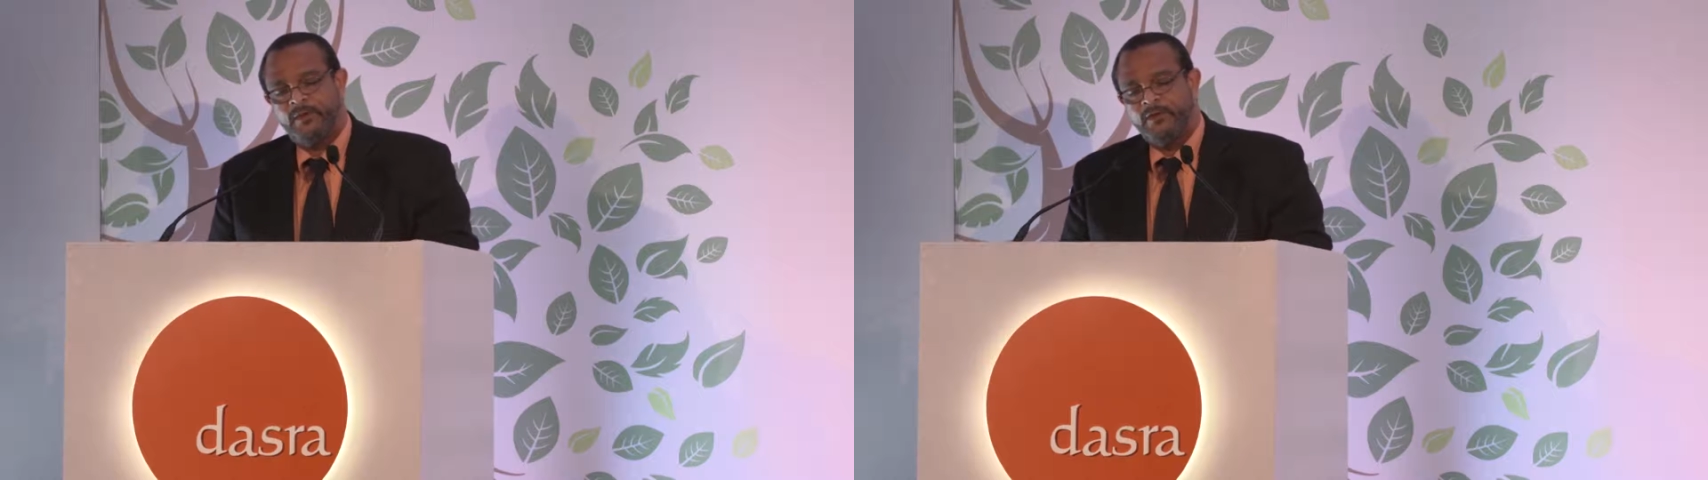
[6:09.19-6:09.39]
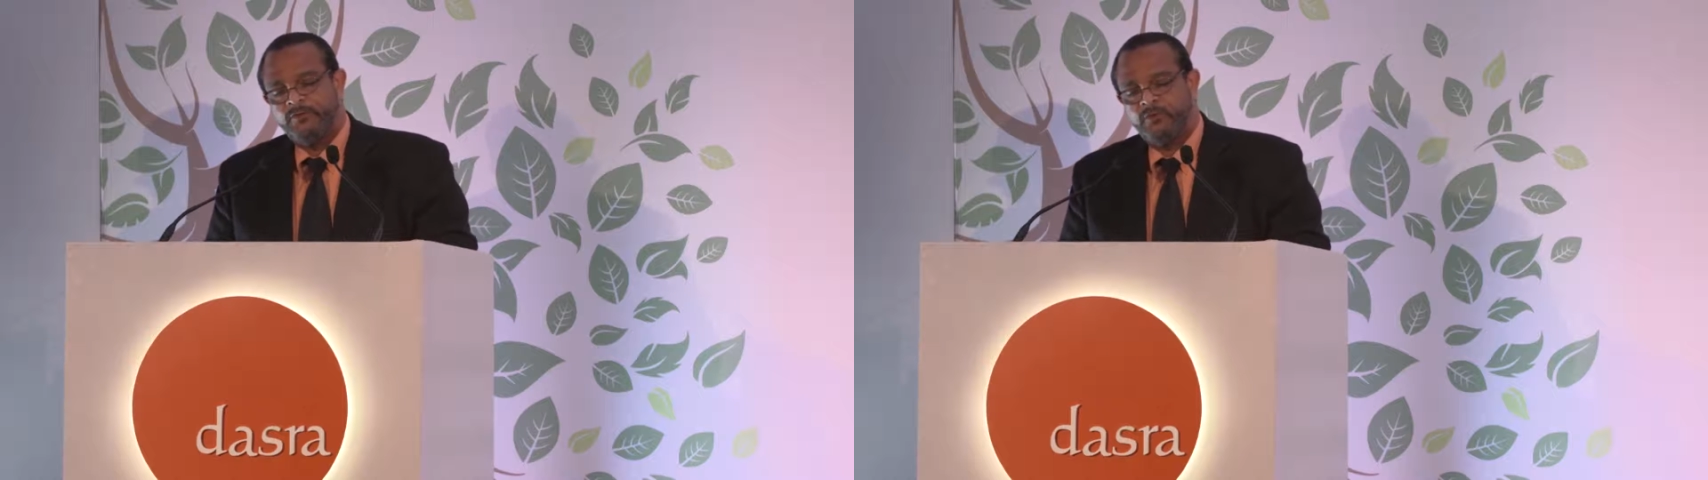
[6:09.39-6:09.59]

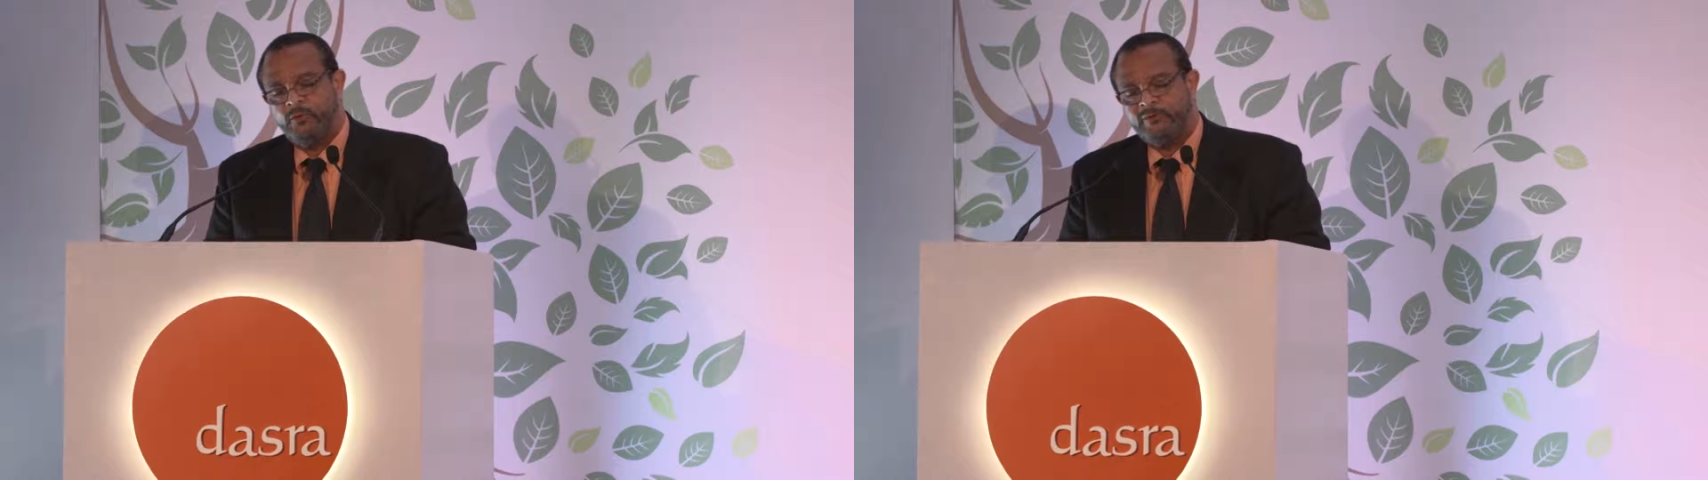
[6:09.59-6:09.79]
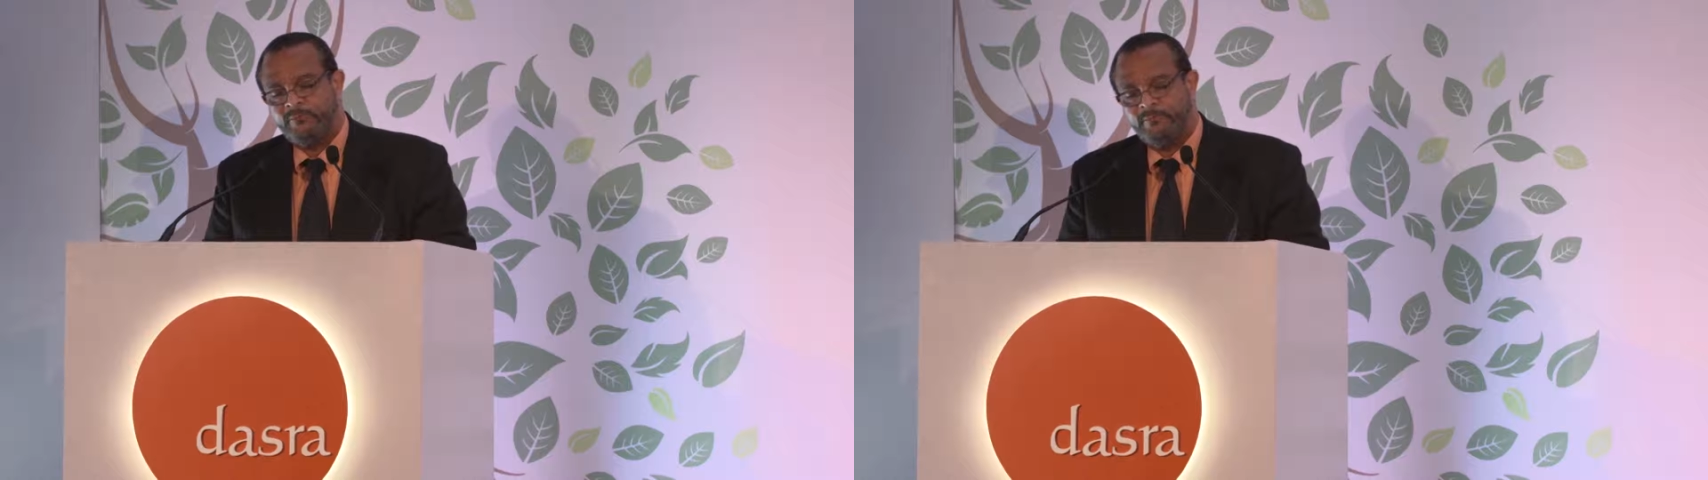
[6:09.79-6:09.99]
So
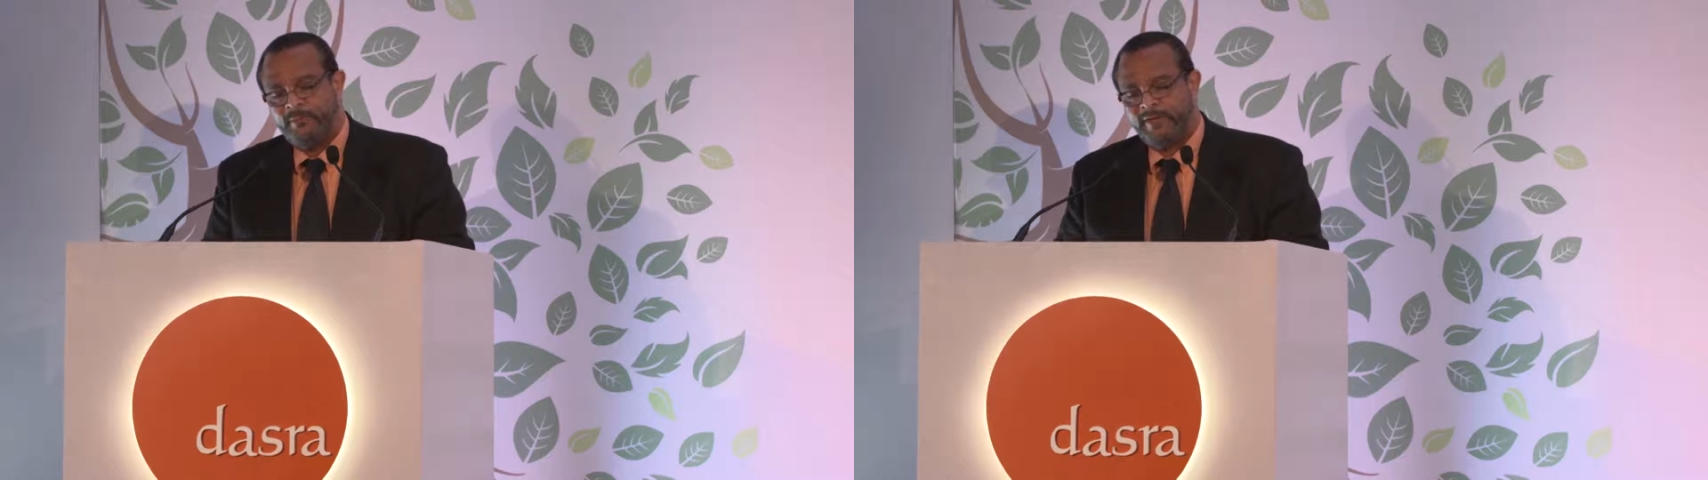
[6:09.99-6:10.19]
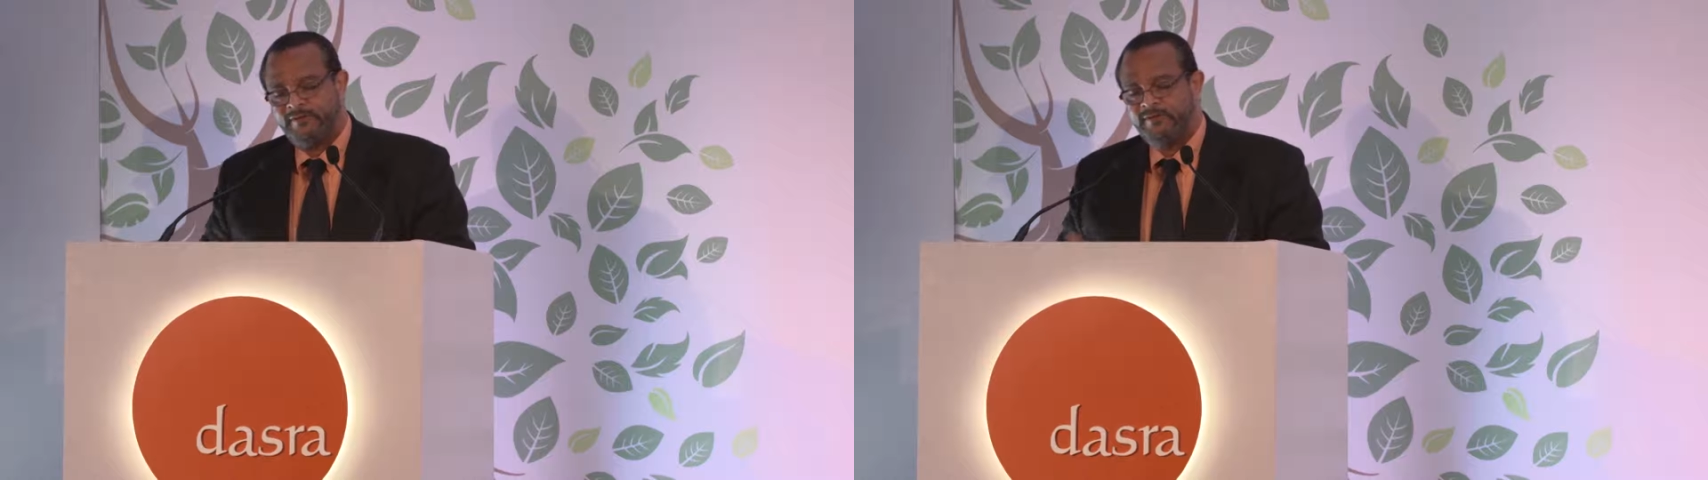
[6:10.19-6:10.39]
what
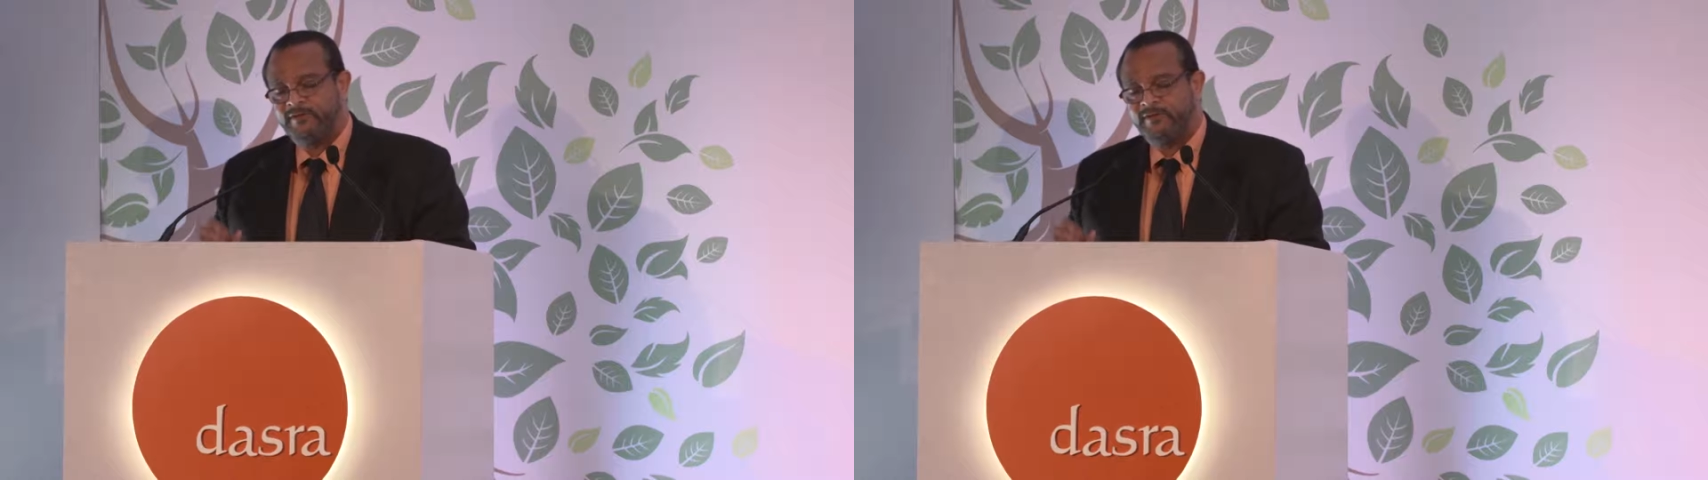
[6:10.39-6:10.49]
makes this